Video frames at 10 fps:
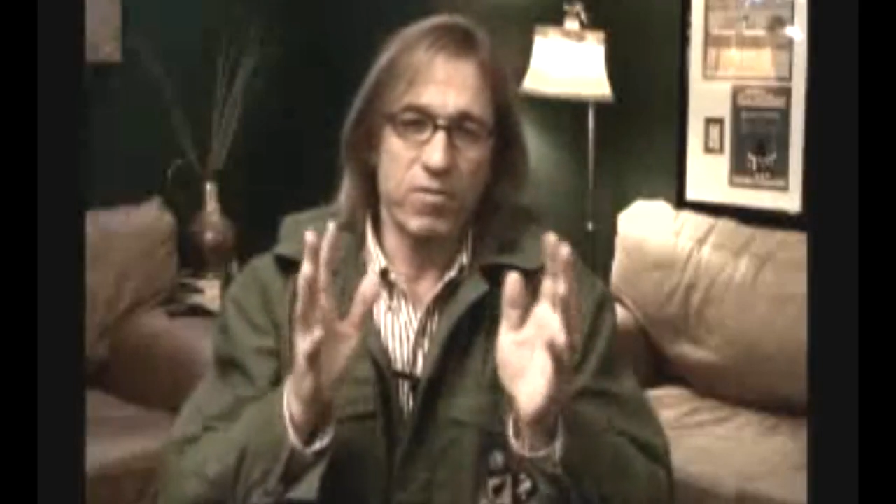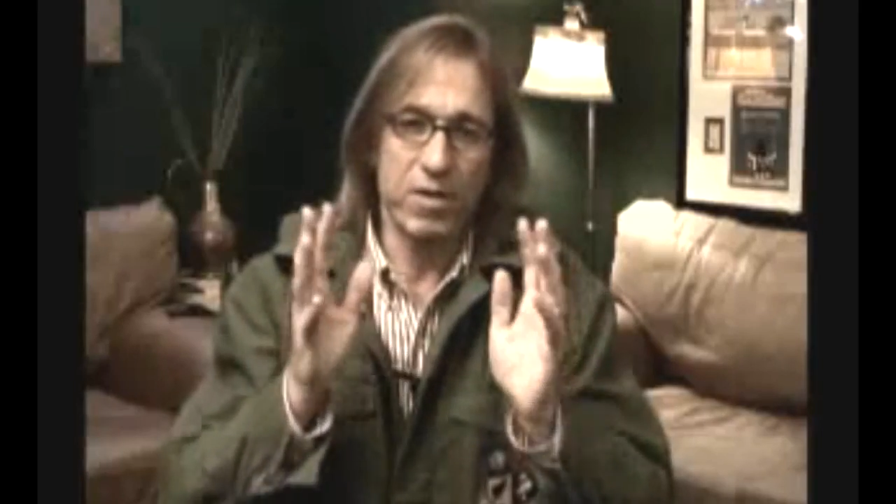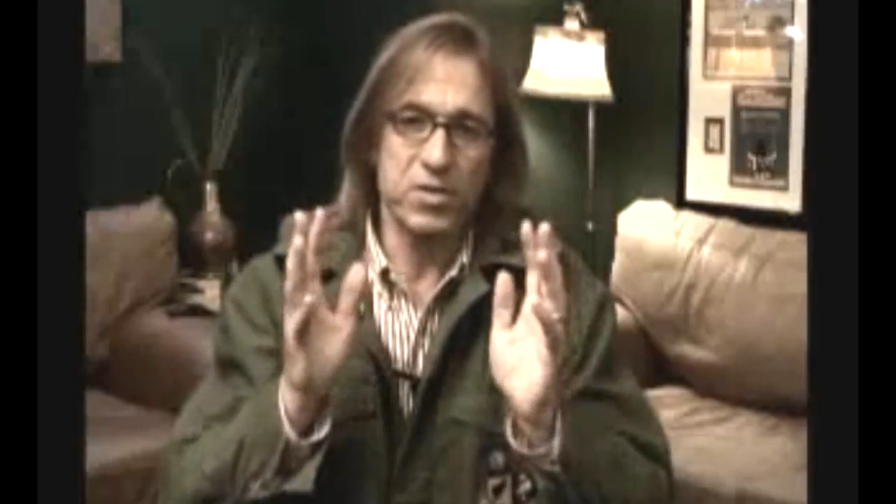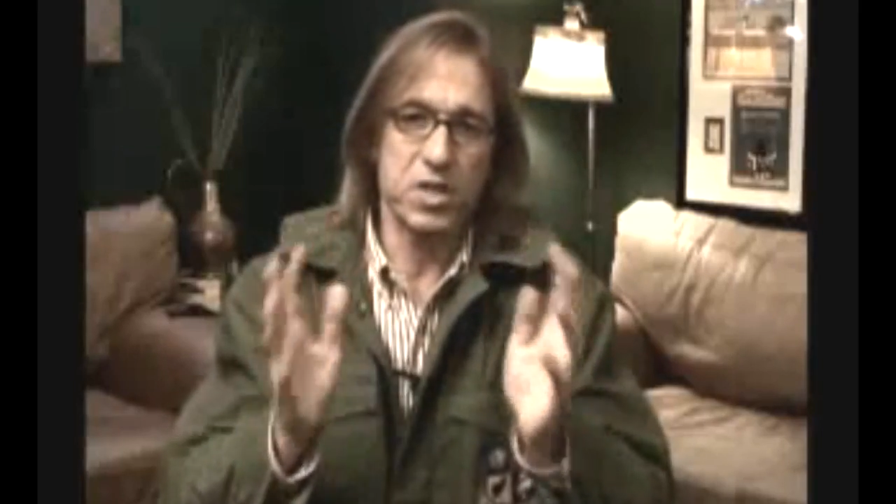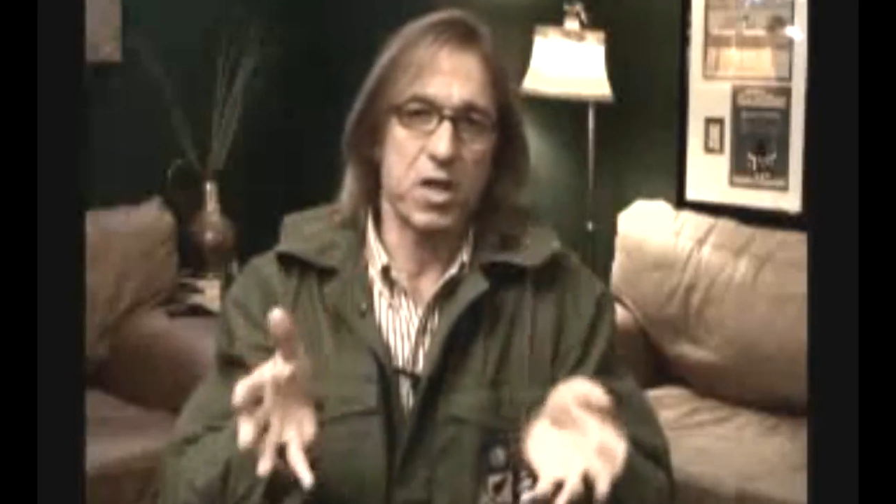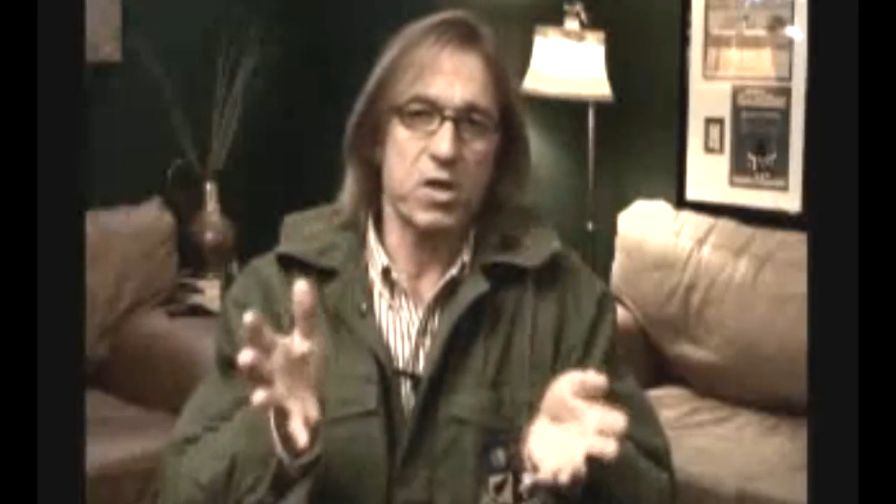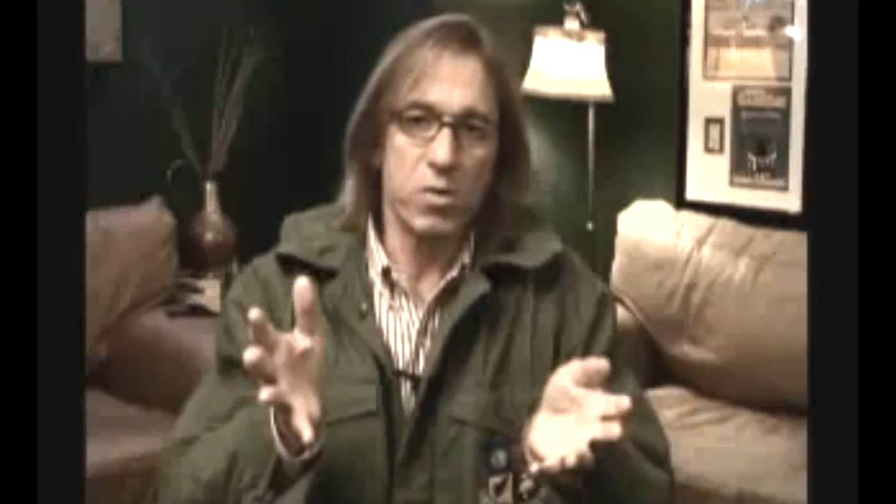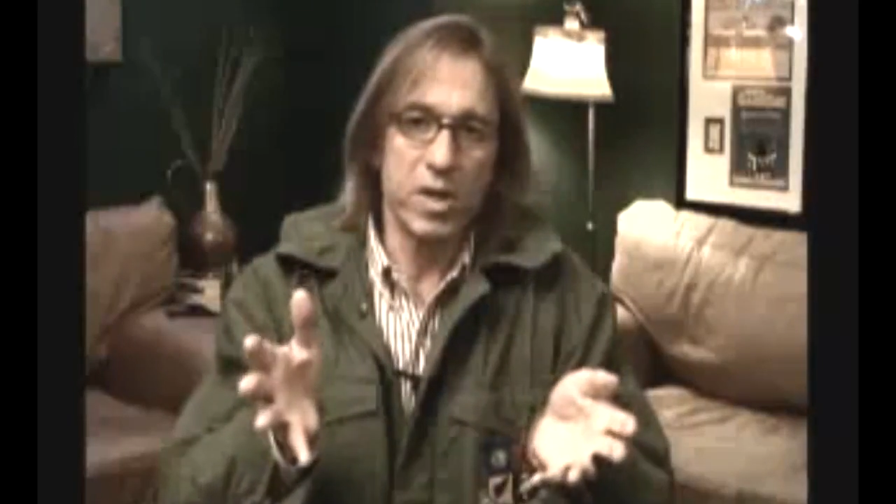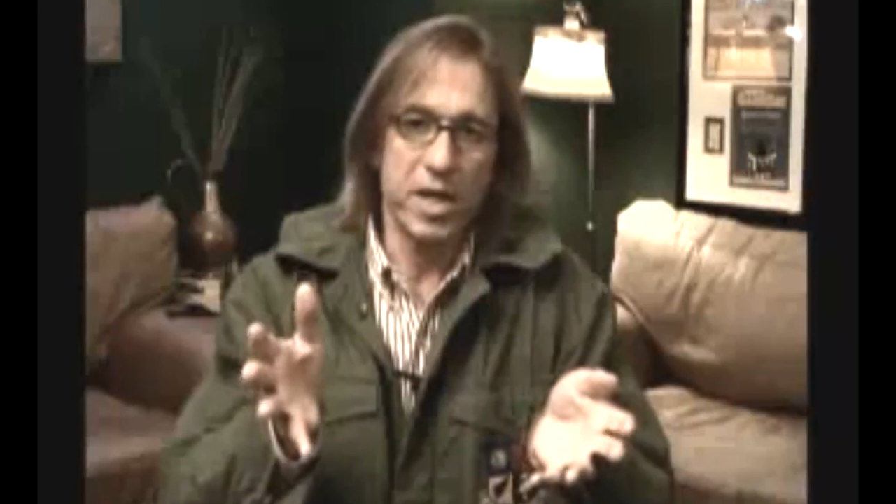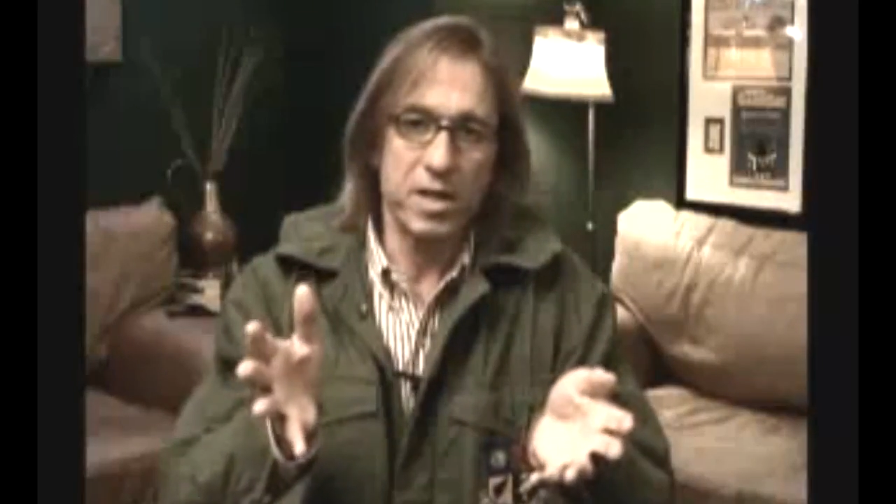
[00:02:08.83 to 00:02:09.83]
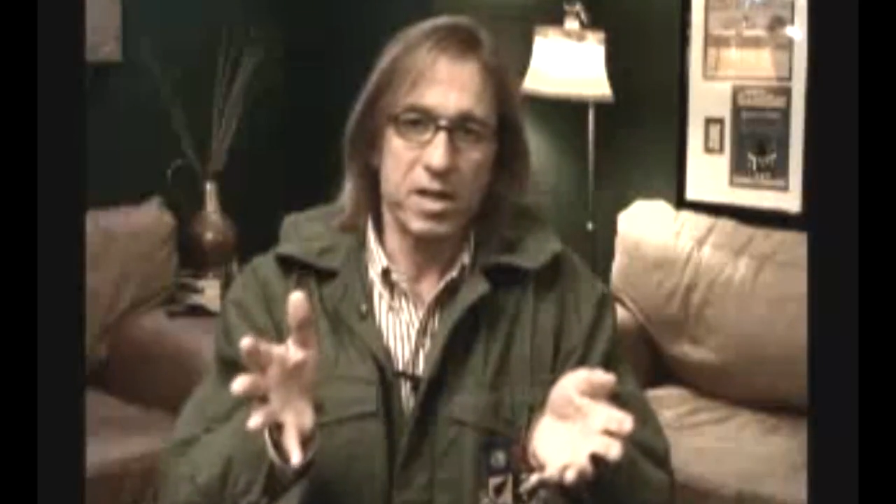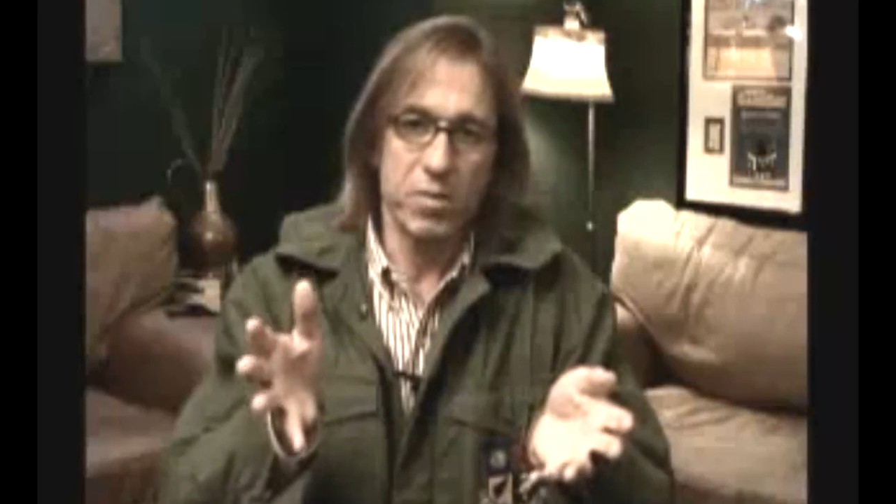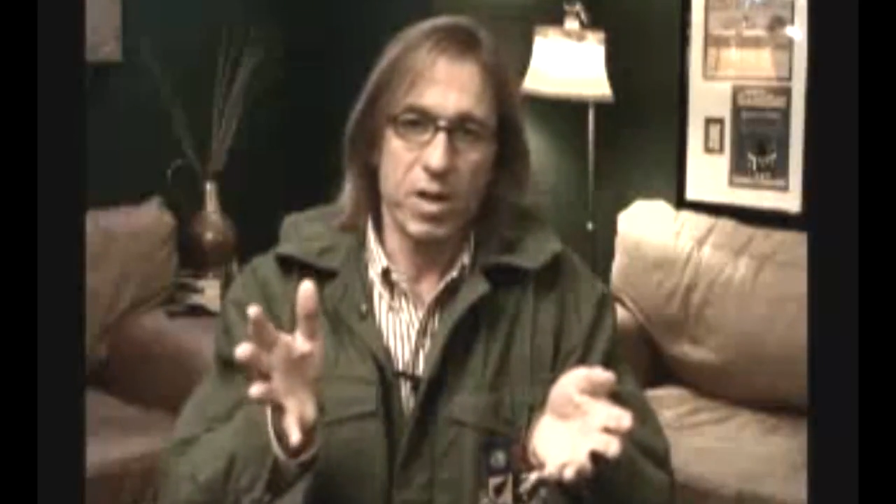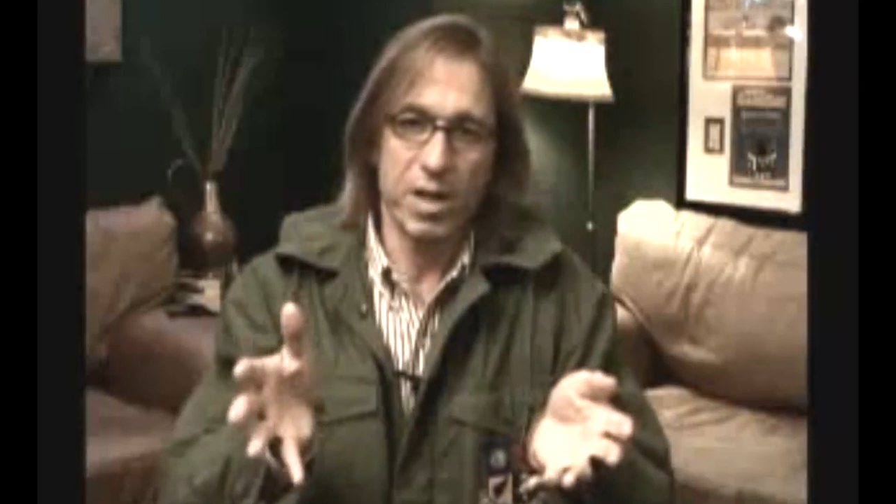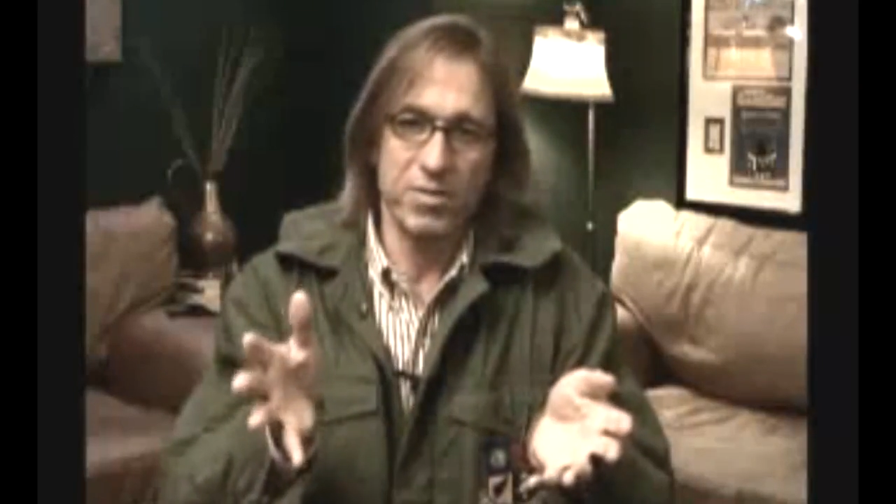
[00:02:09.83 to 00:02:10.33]
if I was an unknown entity
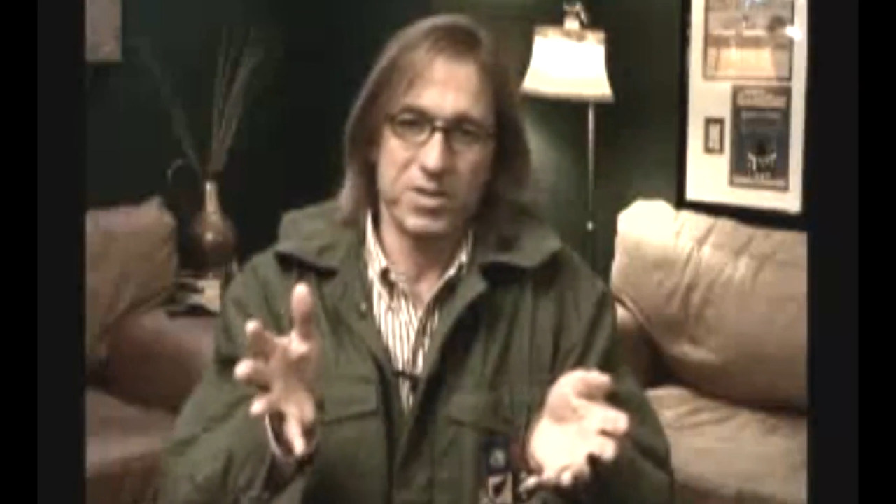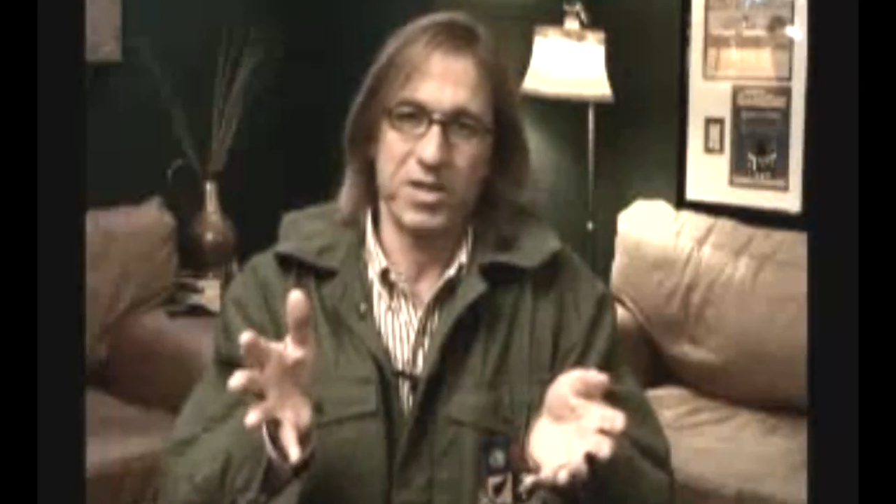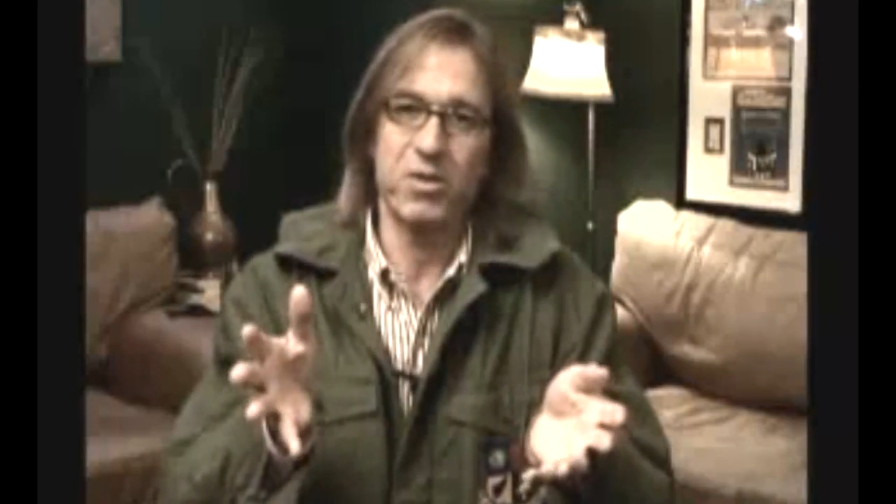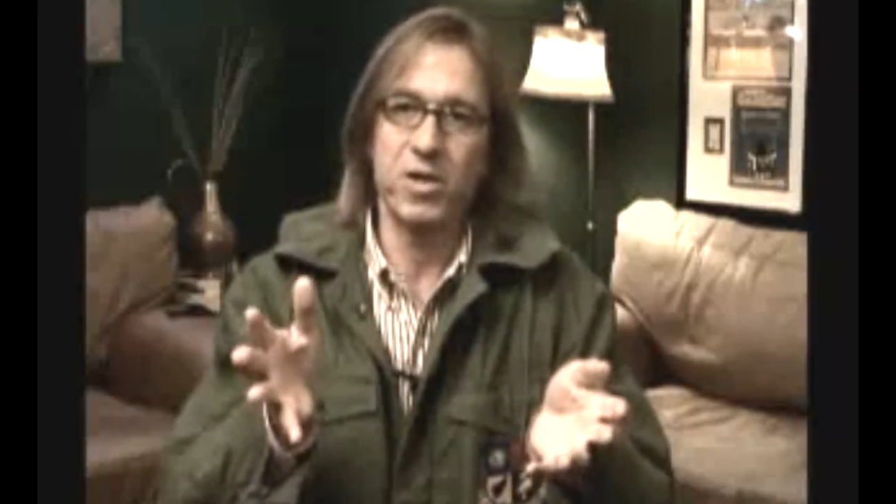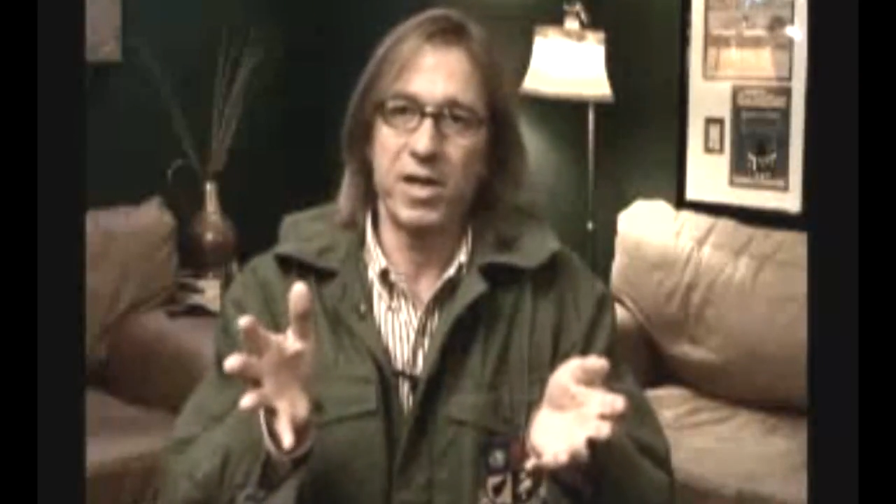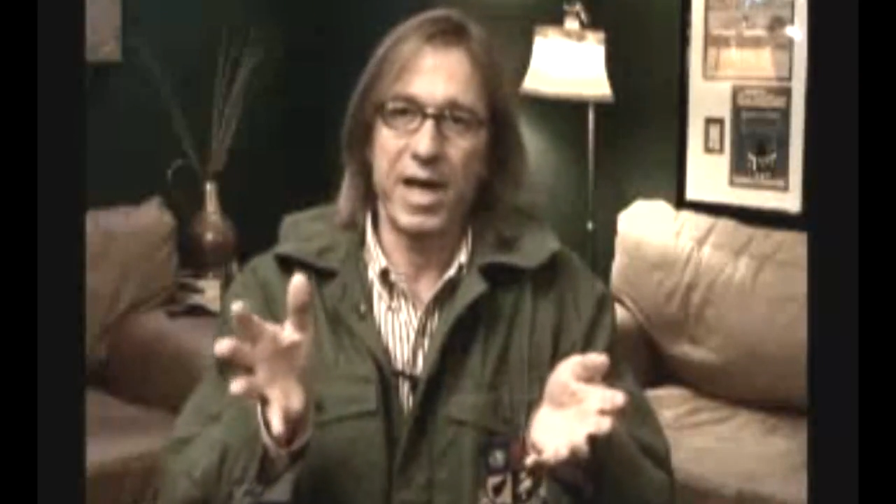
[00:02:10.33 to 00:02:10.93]
while I was on Crete.